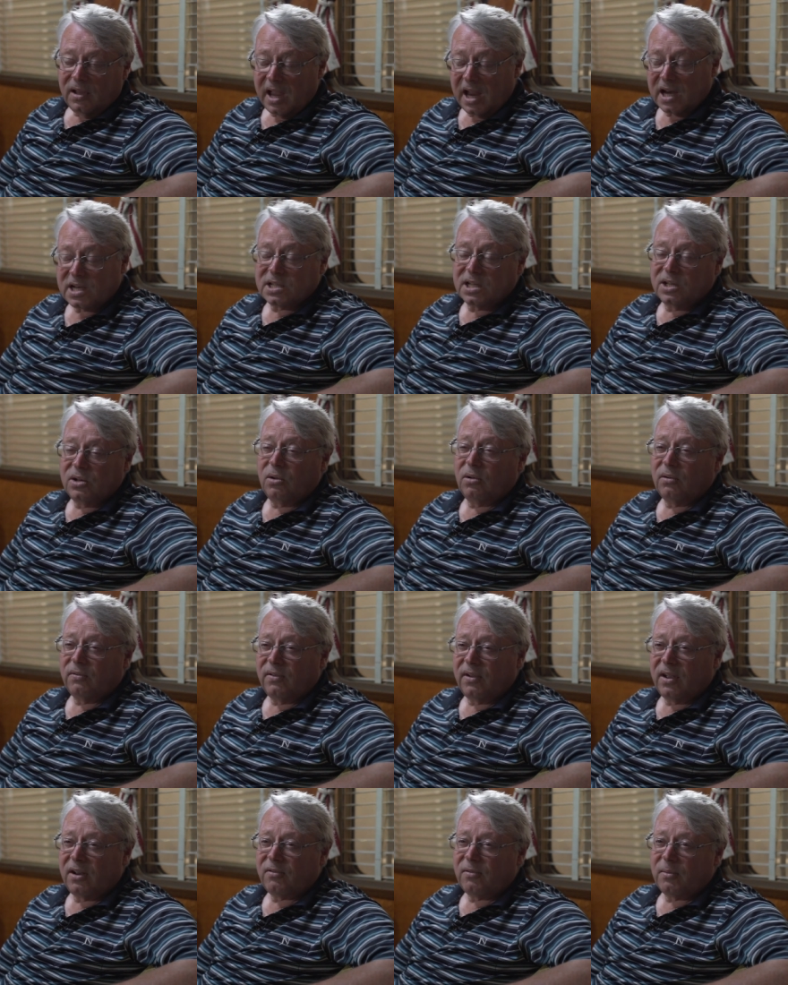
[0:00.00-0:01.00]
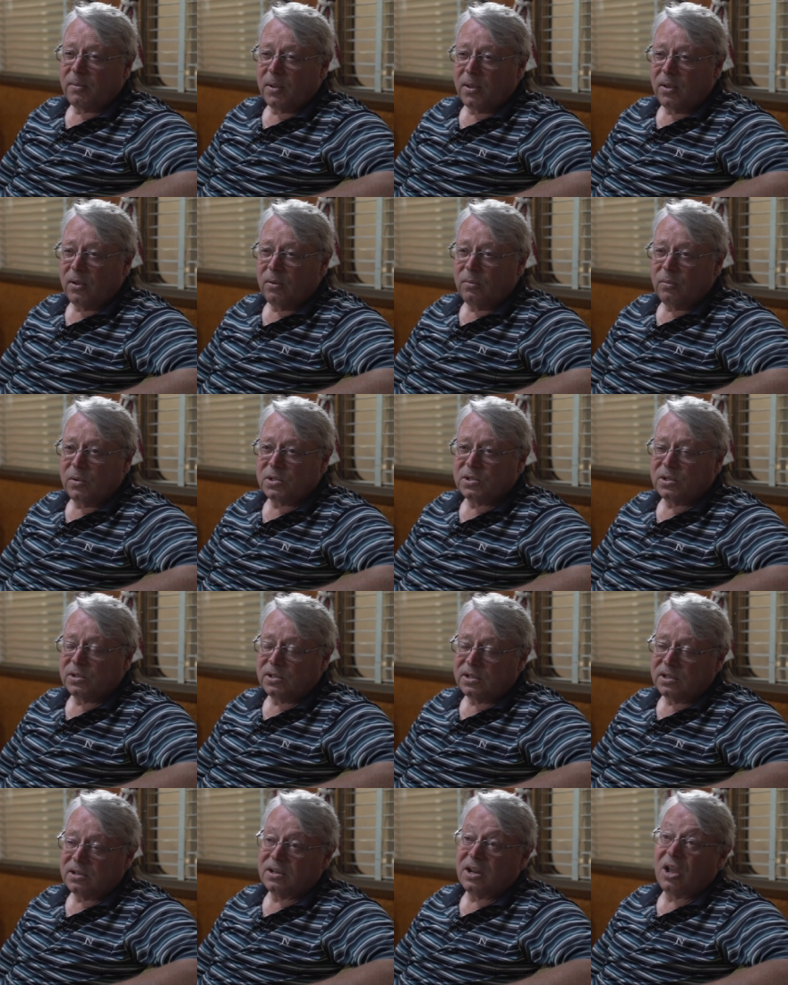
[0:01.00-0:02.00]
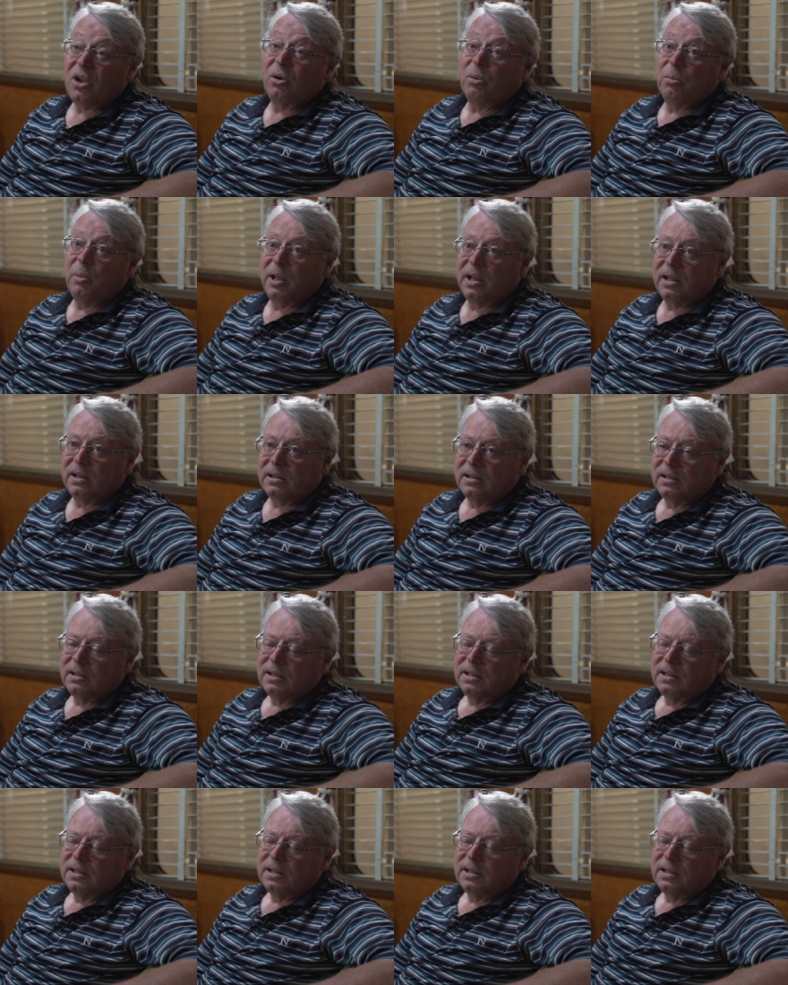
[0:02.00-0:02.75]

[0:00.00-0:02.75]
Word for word: actually not far from home which I didn't know about